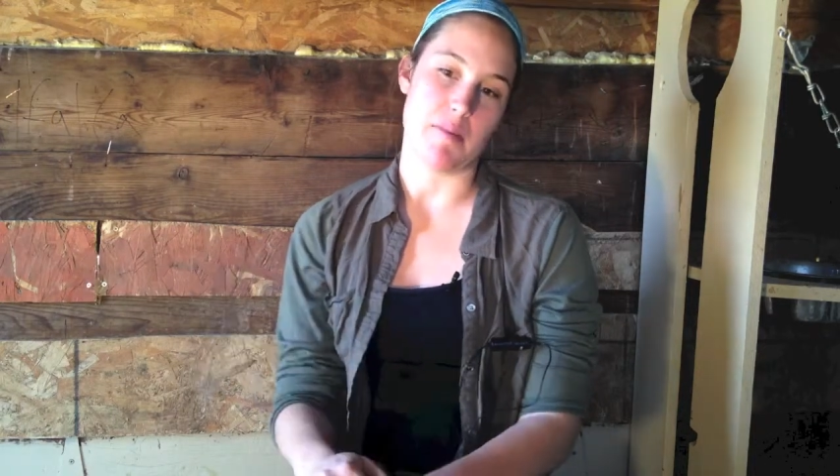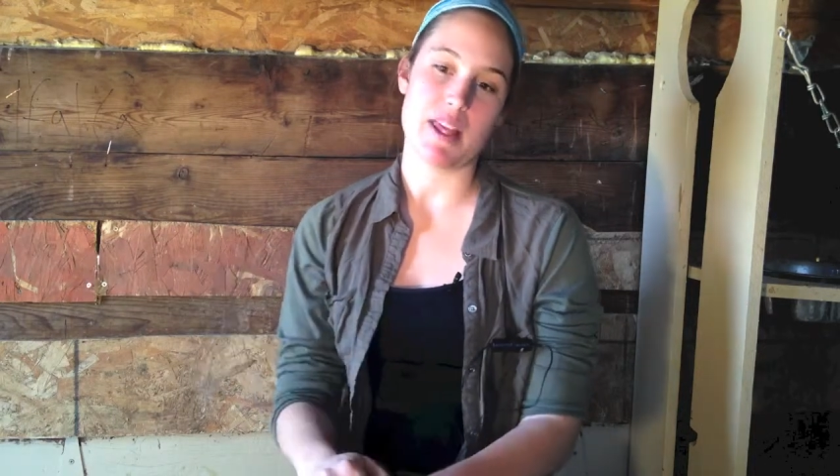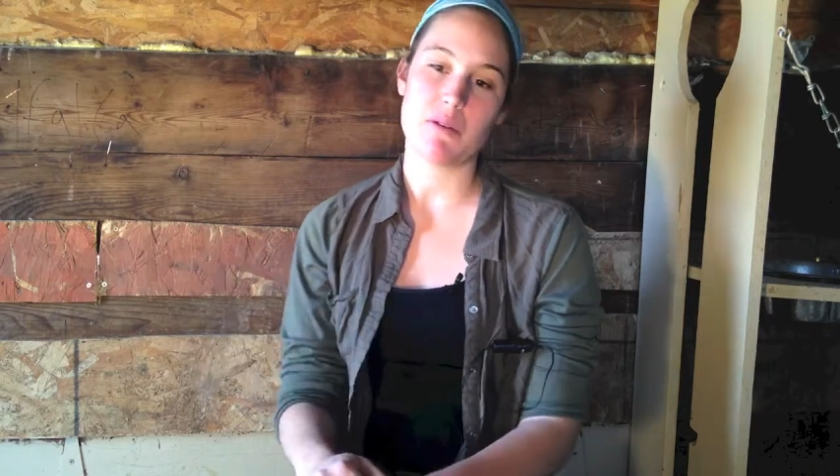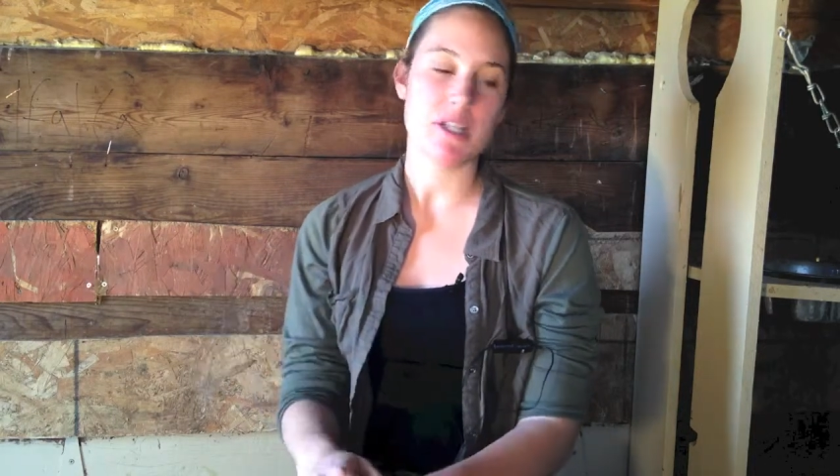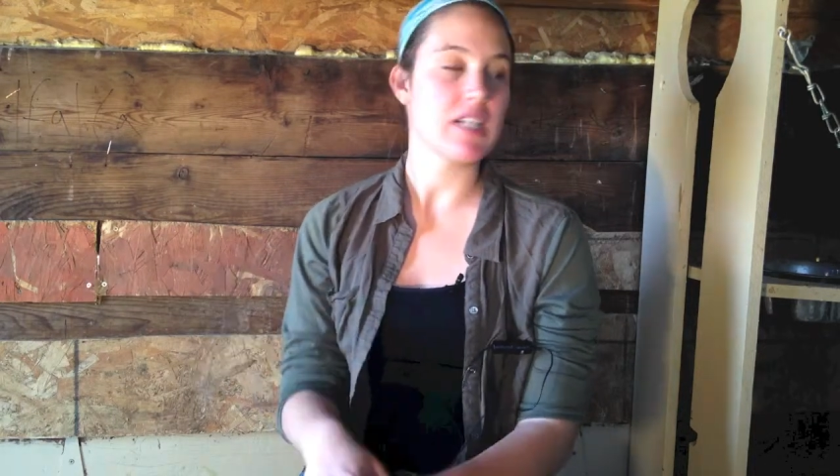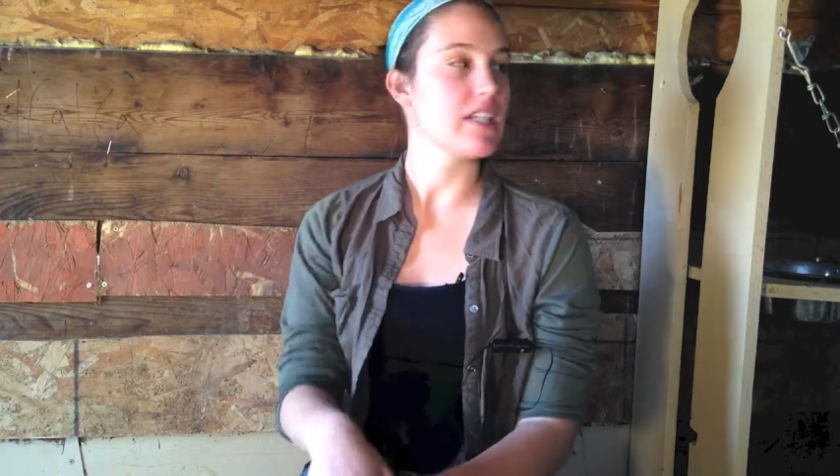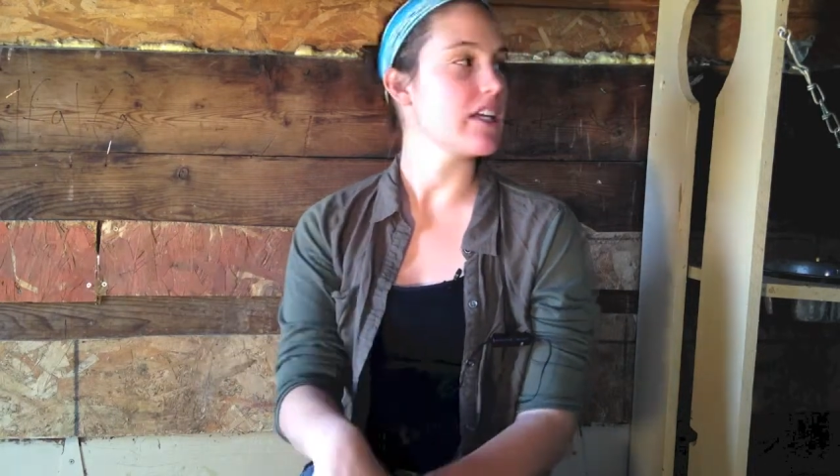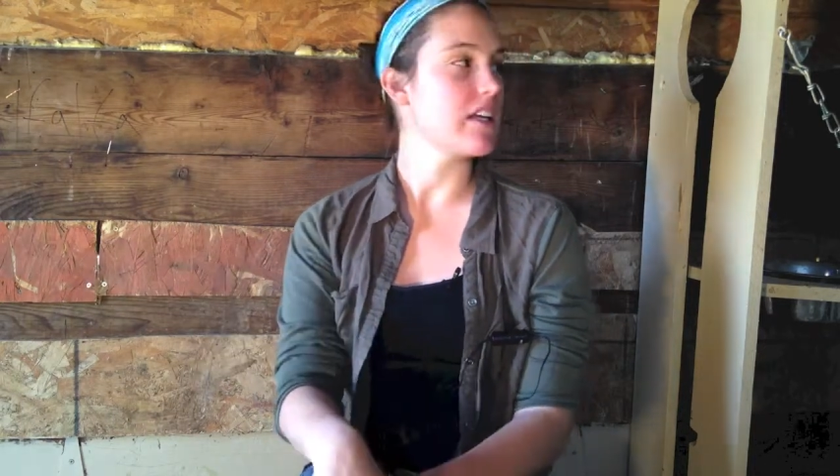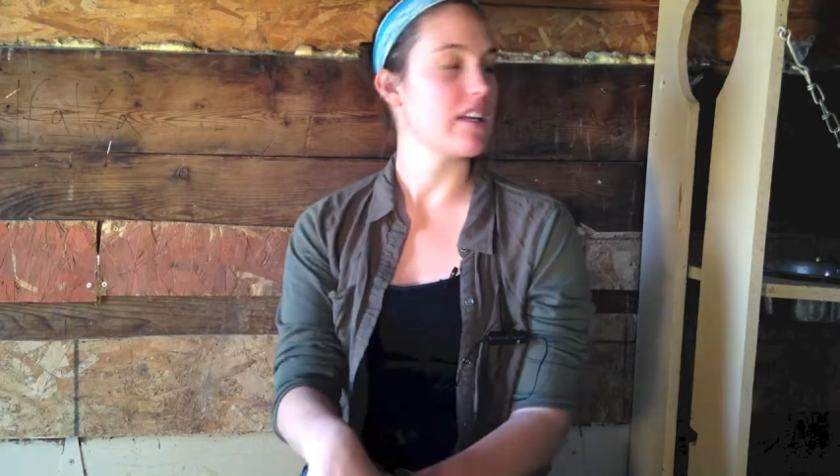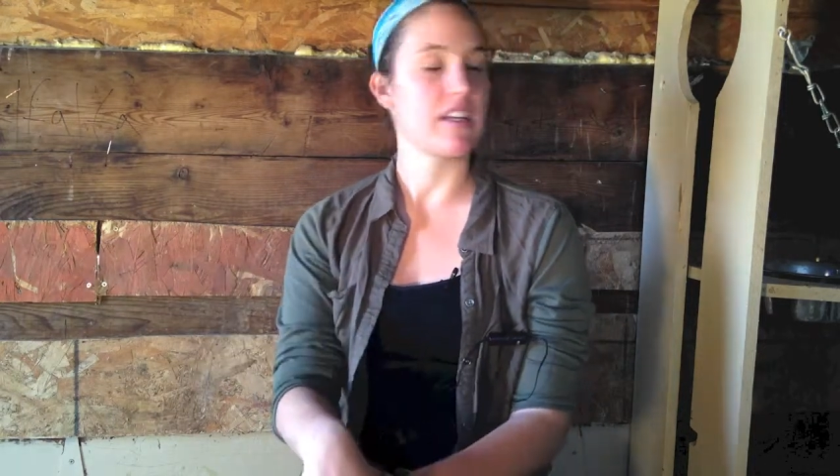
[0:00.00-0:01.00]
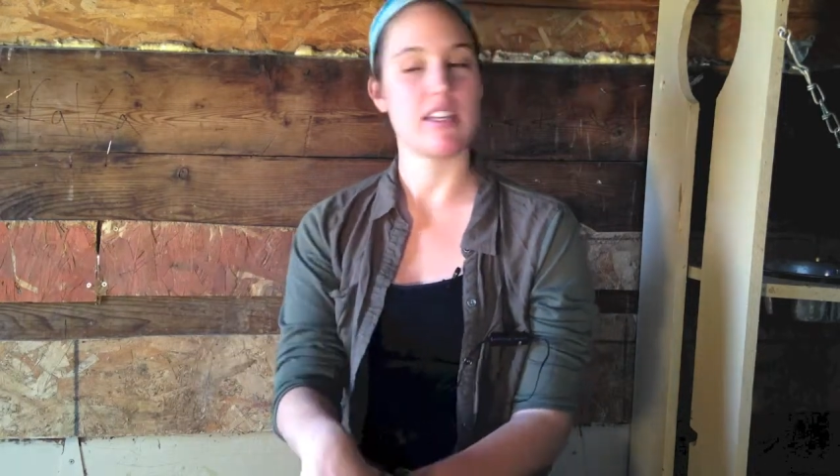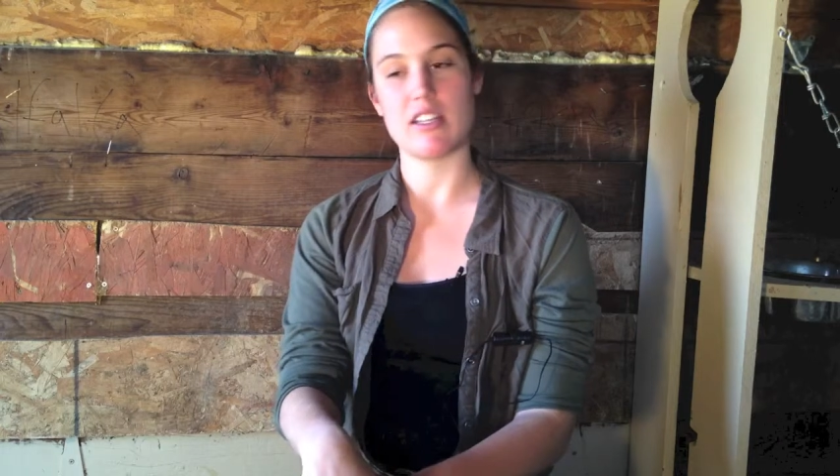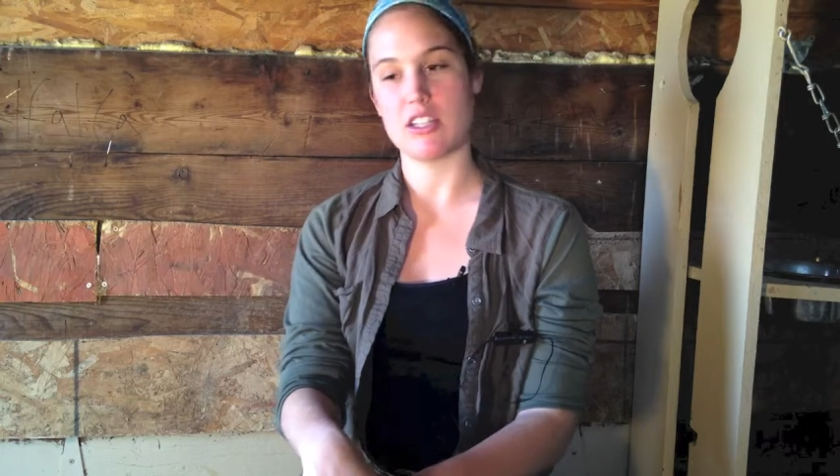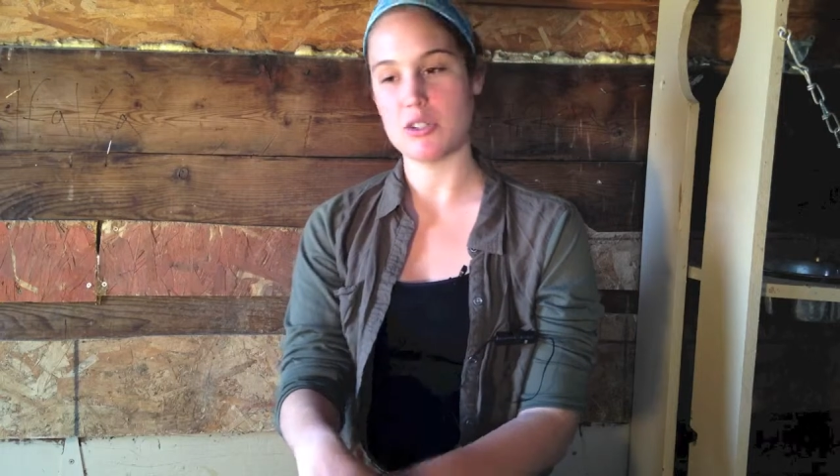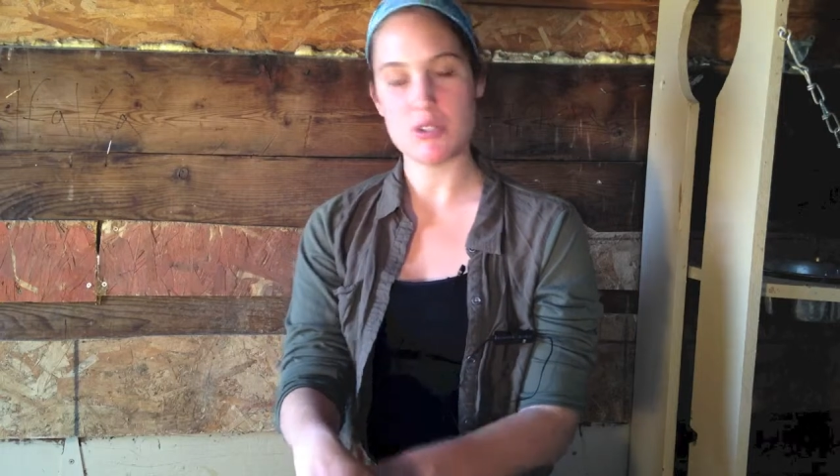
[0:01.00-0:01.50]
it will
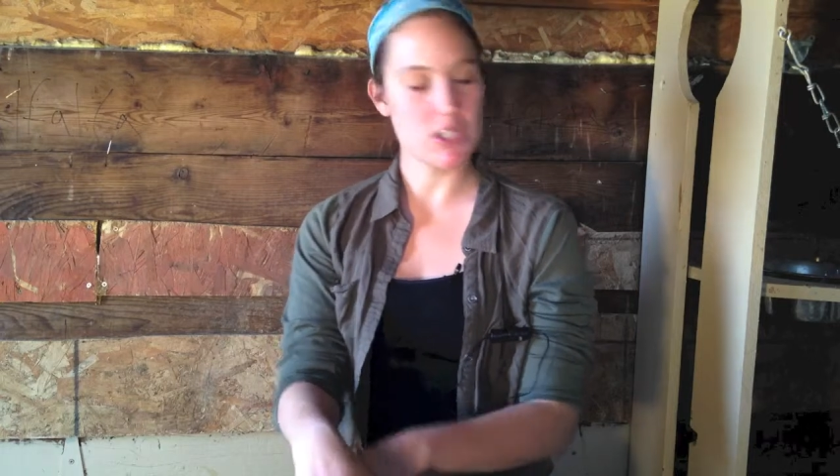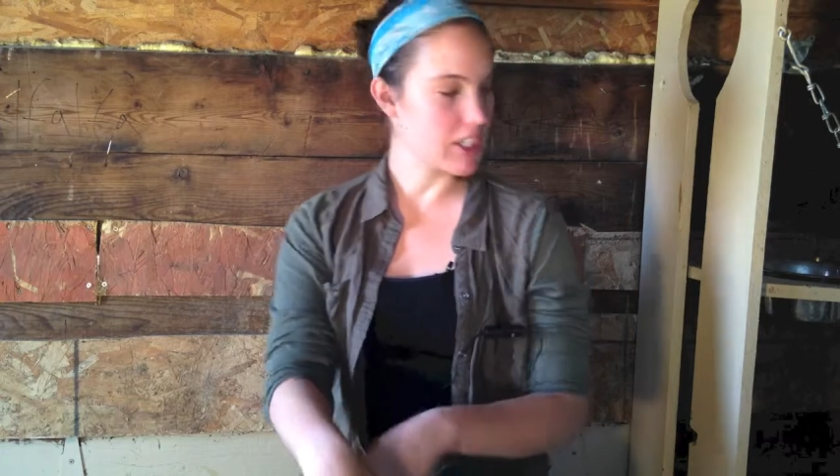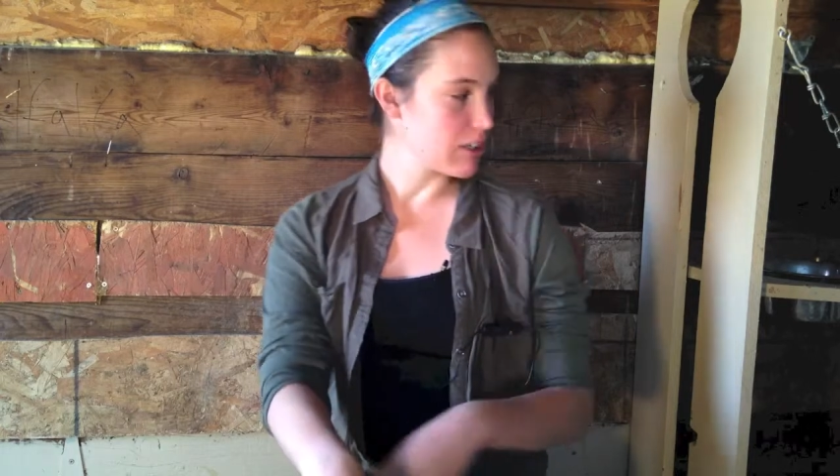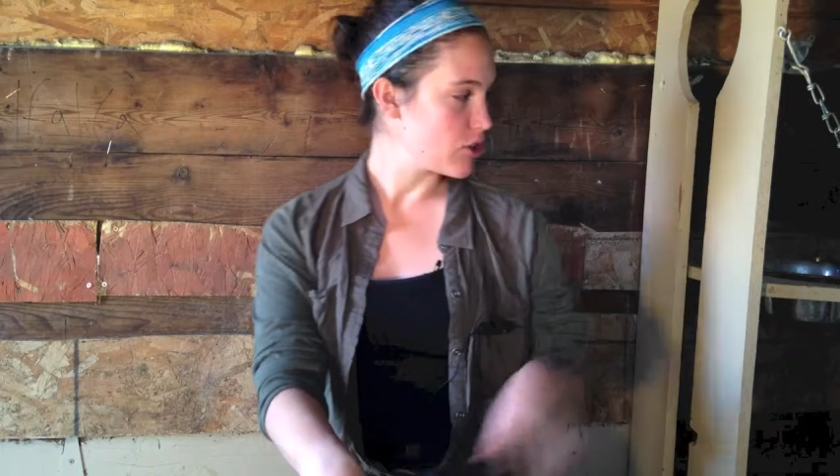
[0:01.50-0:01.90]
usually